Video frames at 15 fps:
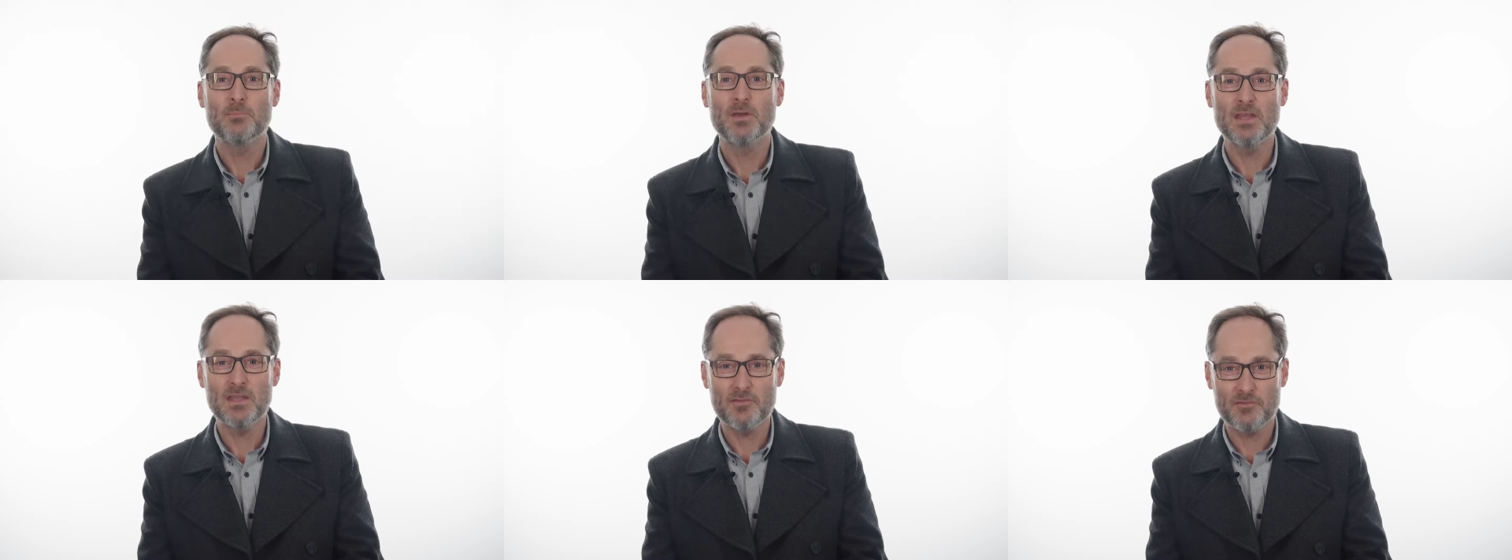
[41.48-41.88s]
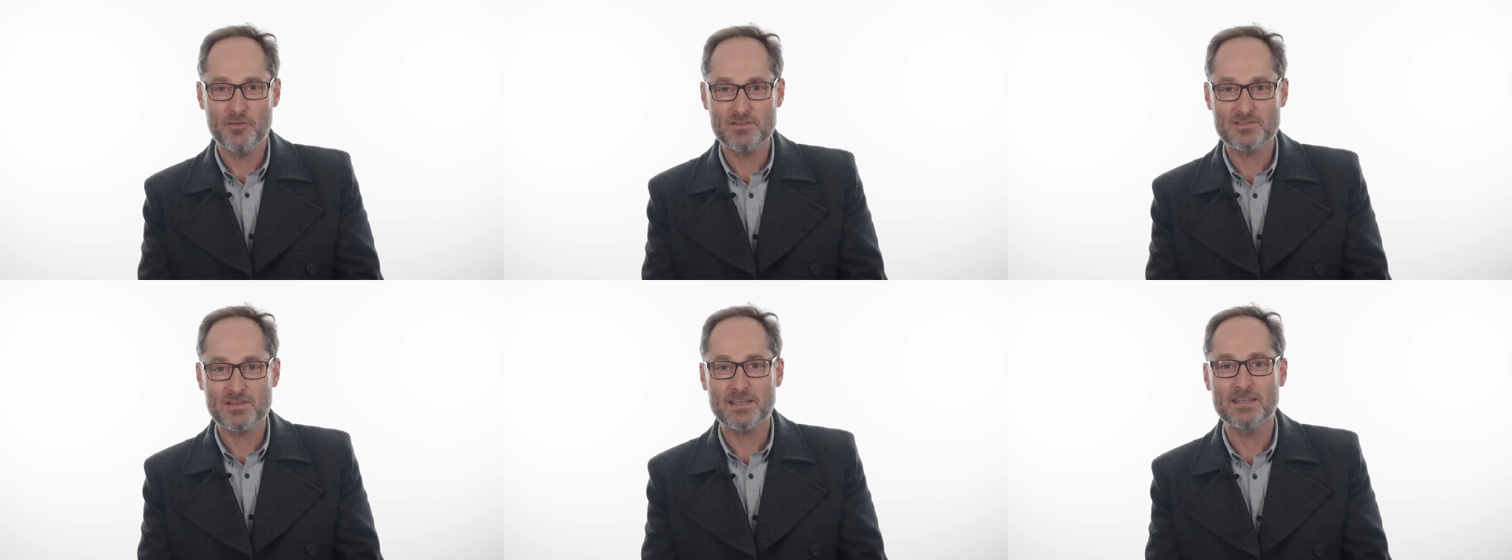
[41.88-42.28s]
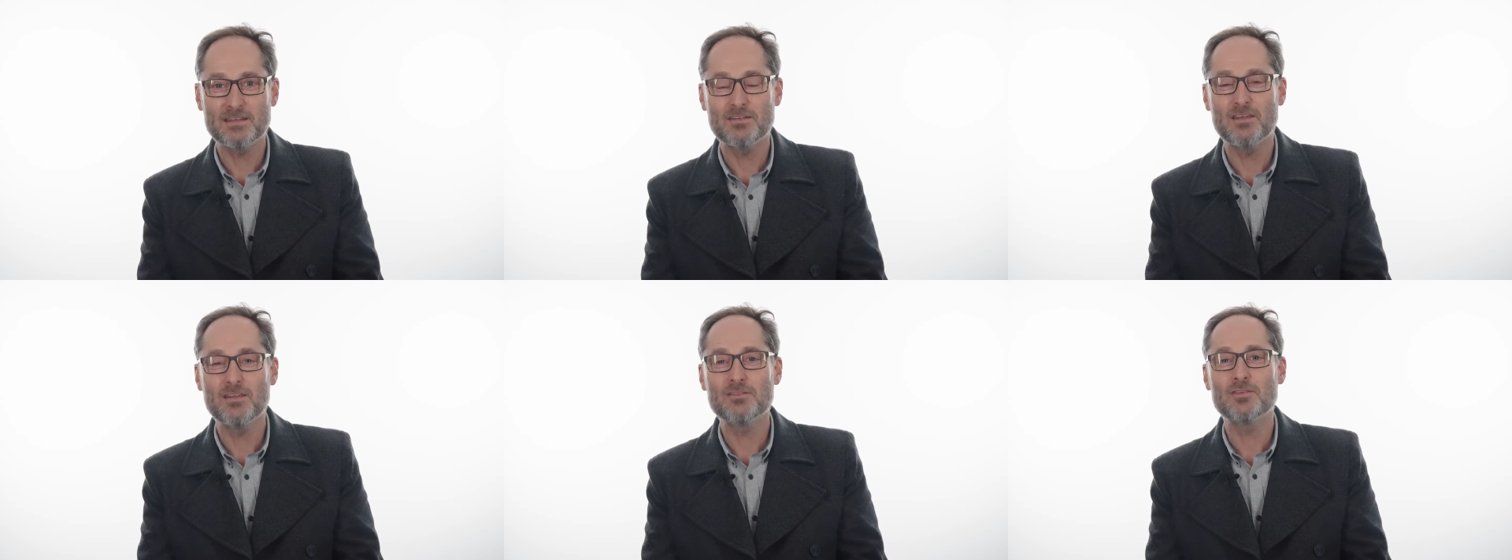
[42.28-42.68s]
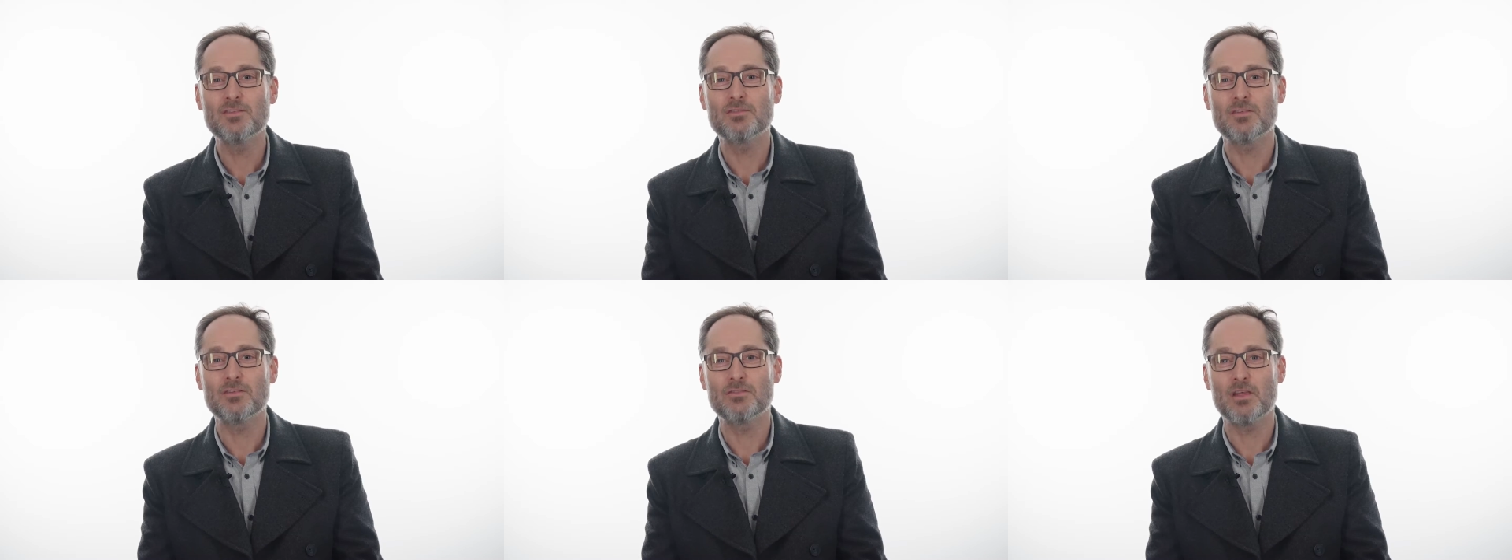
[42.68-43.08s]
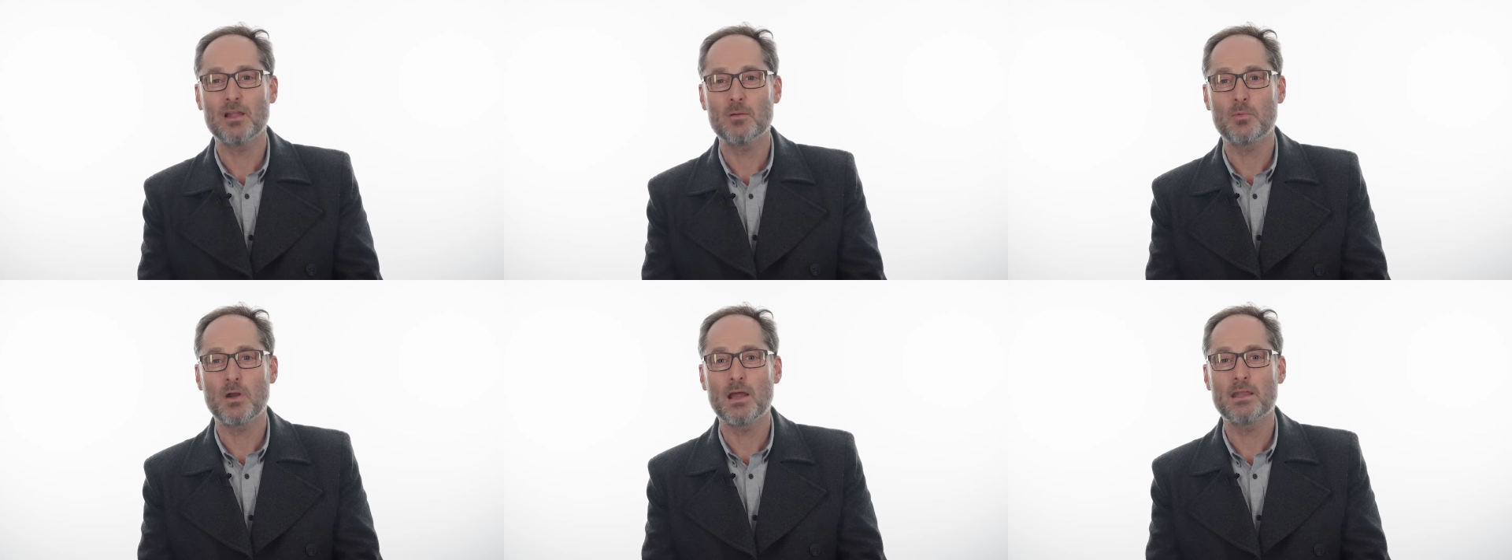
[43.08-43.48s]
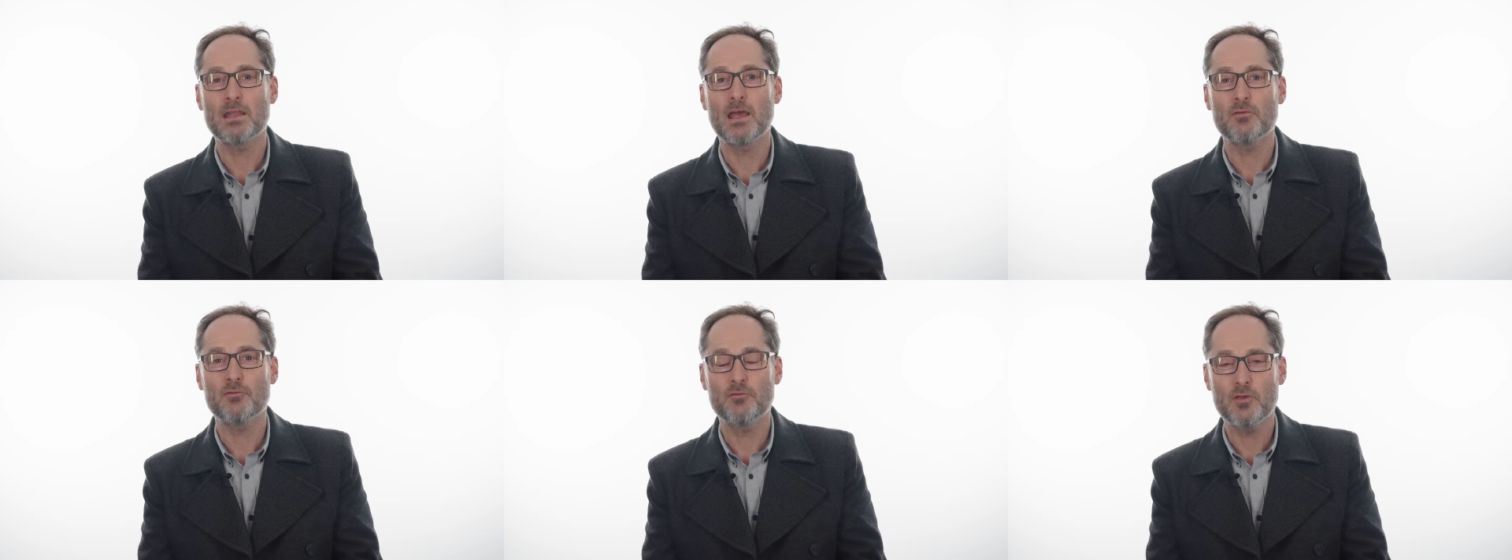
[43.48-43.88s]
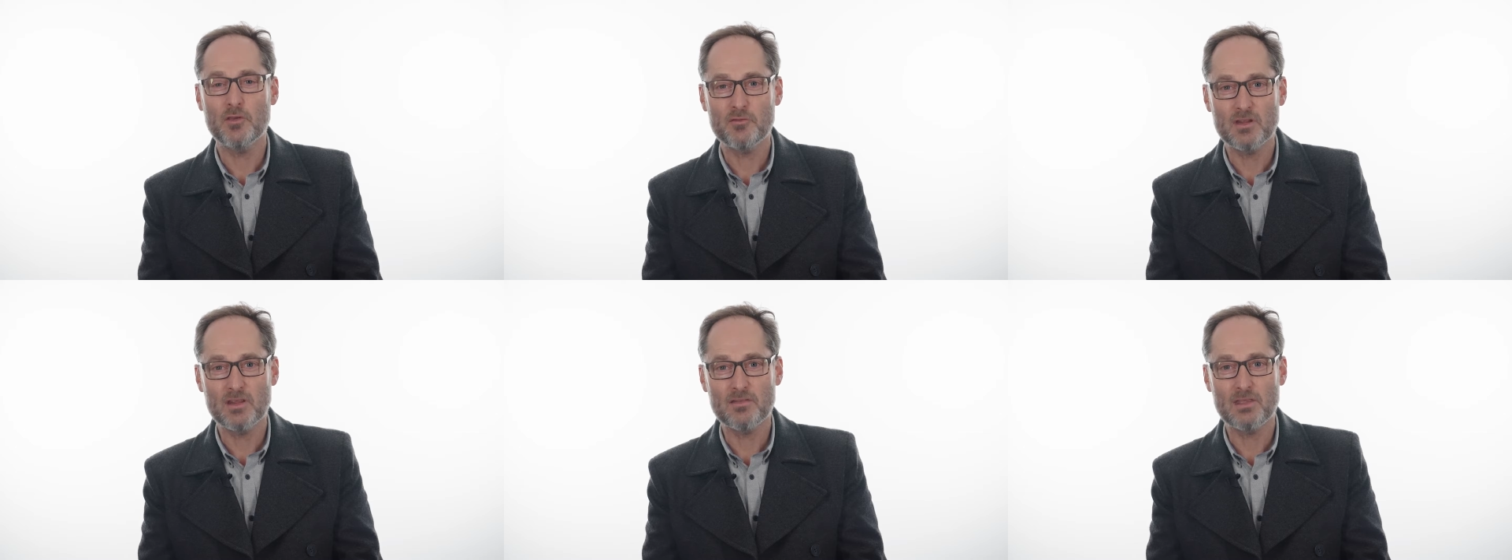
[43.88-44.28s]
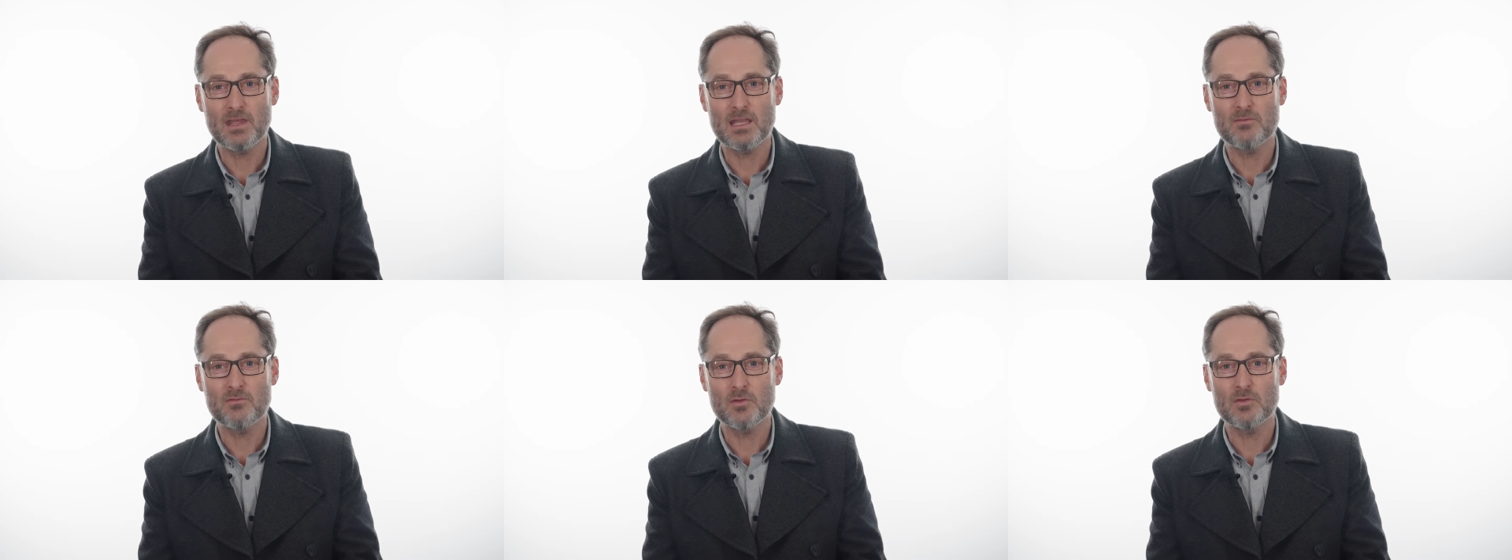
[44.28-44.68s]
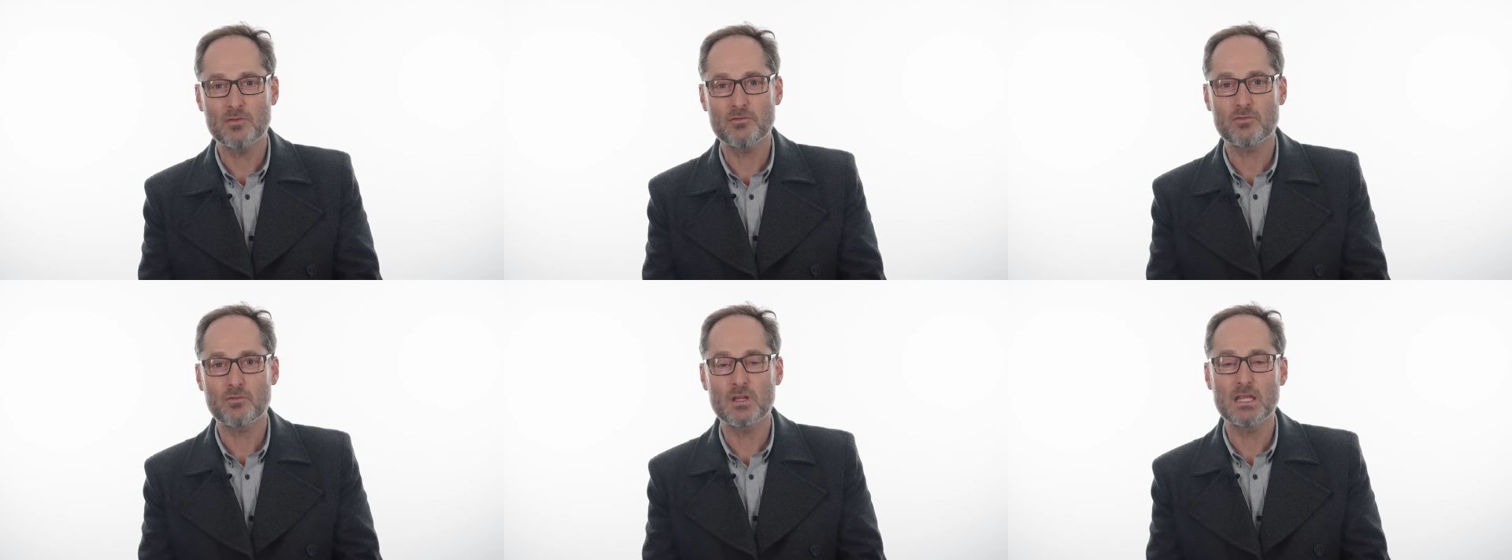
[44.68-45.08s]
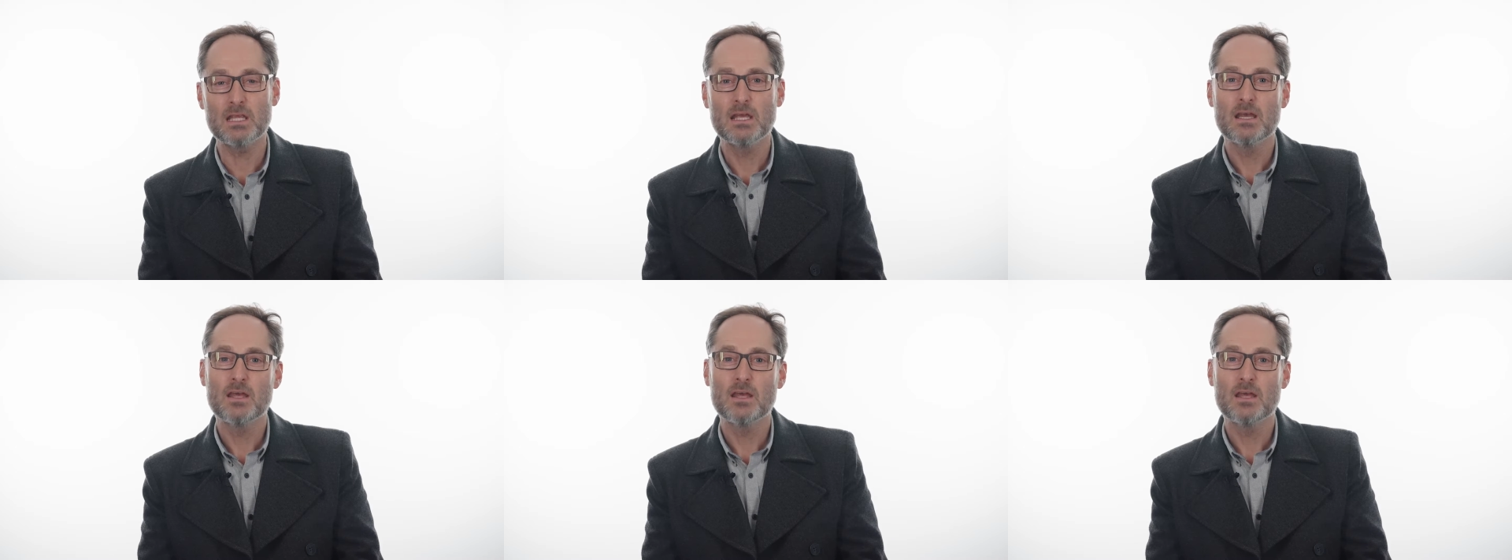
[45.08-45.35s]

Peter Fisher continues to celebrate our 50th anniversary